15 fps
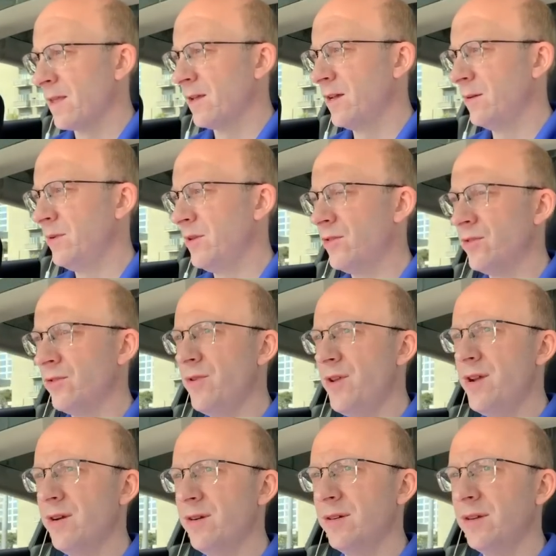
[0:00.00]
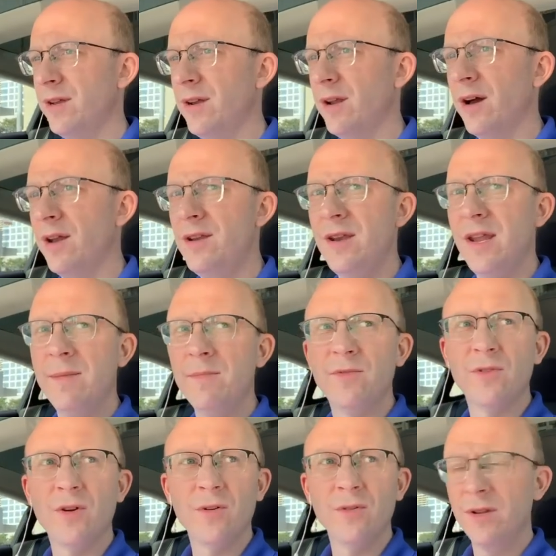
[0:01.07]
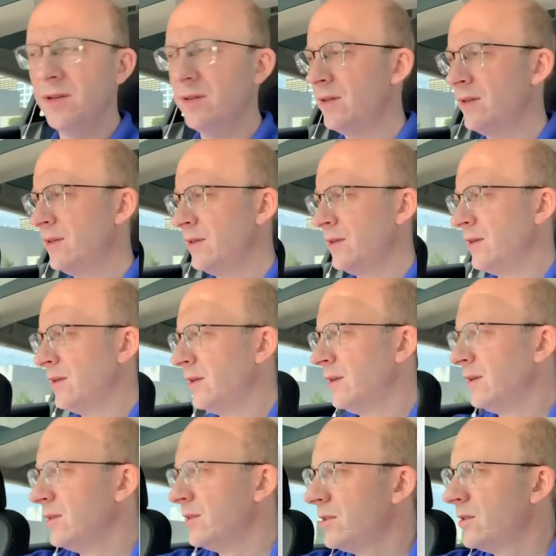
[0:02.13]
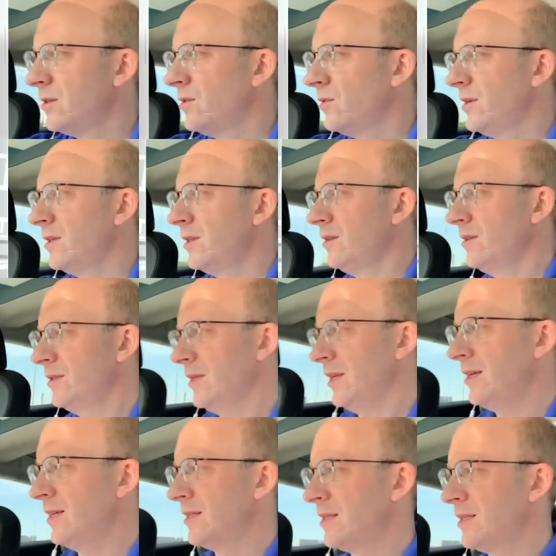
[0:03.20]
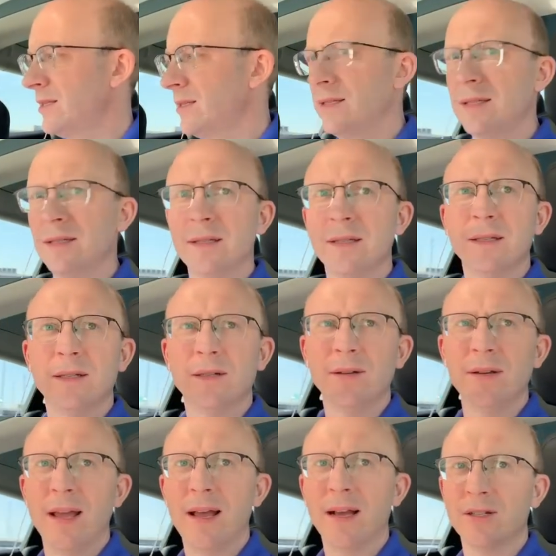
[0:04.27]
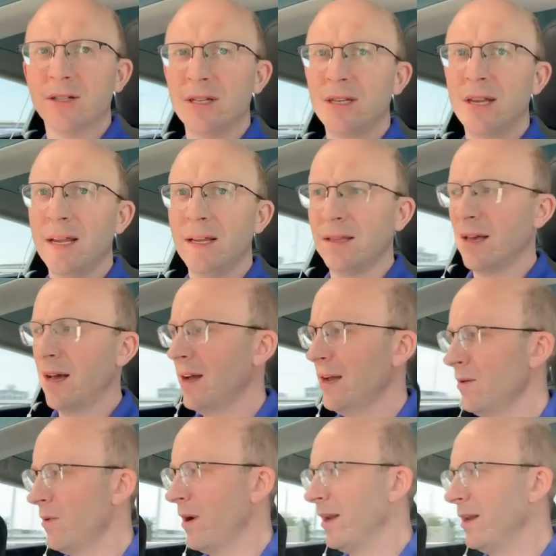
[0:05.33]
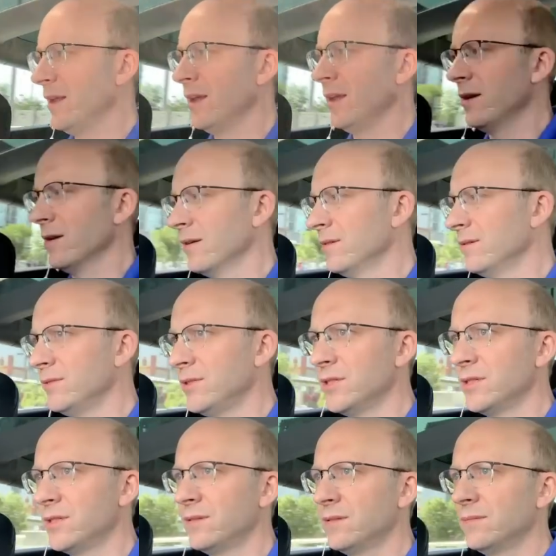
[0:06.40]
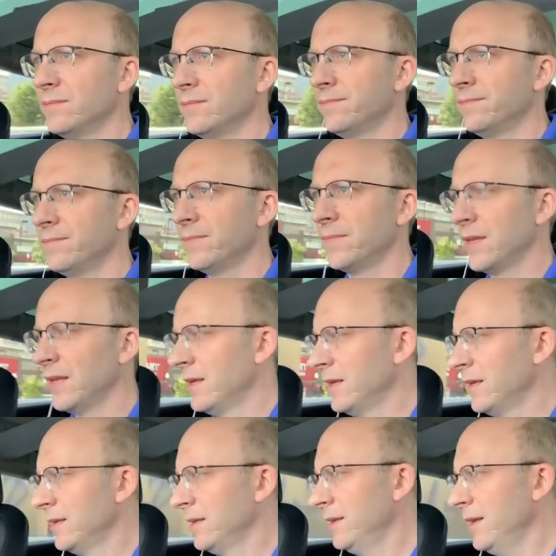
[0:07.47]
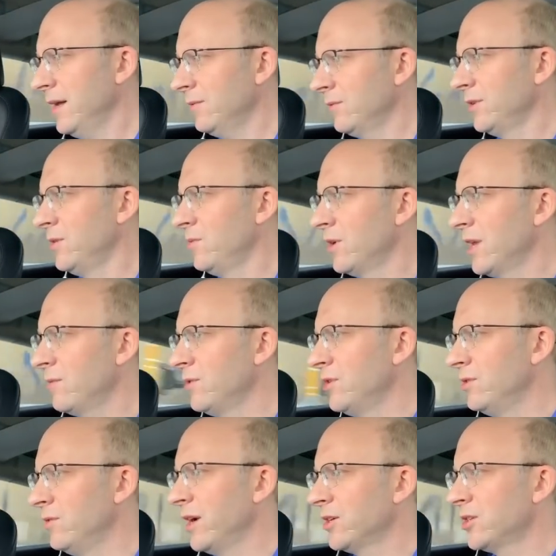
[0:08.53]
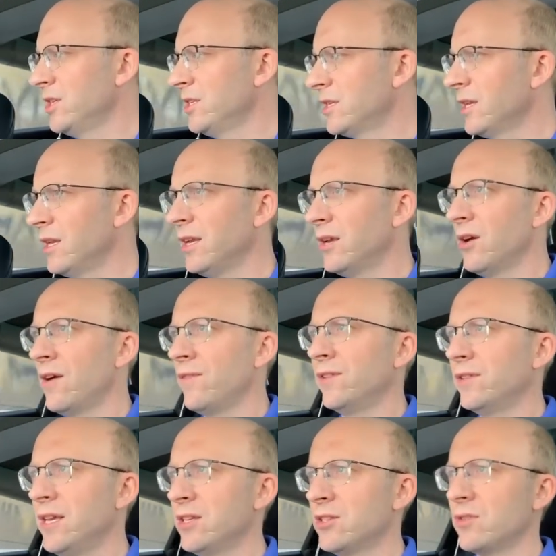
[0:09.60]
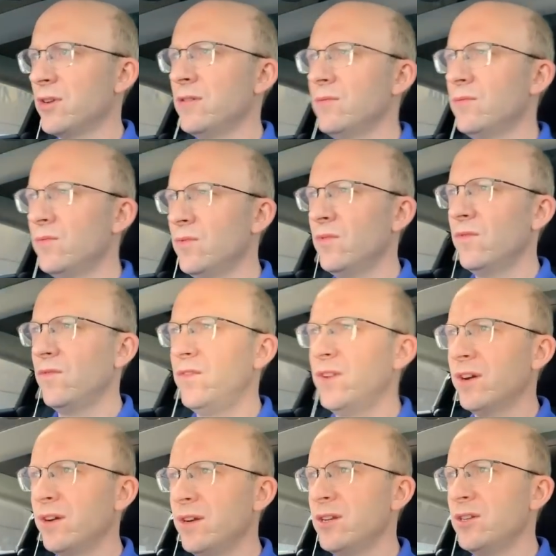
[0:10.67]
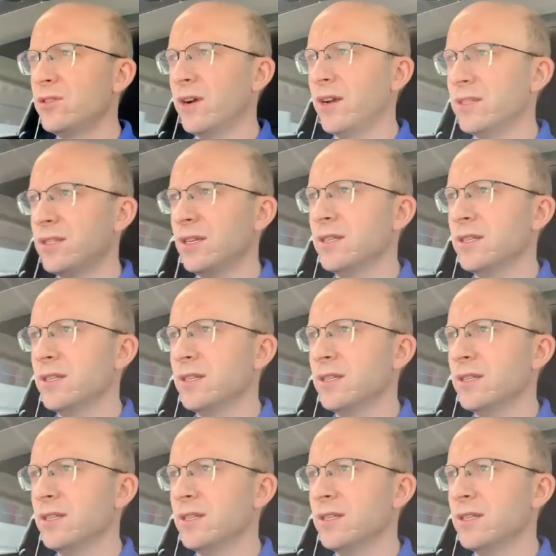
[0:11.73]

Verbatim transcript: Coming through here, an unnamed road. So it looks like it's going to actually take the highway to get here, which is not really what I would do. Actually, it's going to get off at Lake Street. Very interesting.